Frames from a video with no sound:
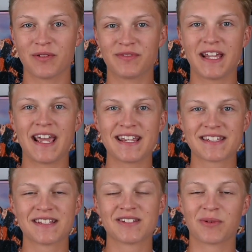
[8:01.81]
of
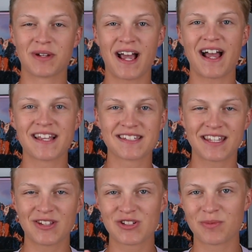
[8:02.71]
days. So guys,
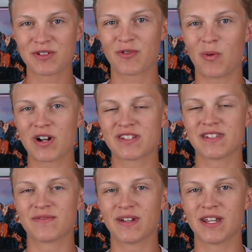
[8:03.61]
thank you so much for watching
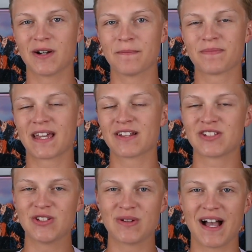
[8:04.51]
this video, and I'll
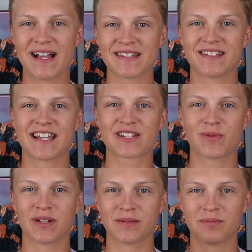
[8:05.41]
see you guys in the next
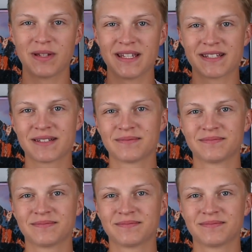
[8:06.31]
one. Peace.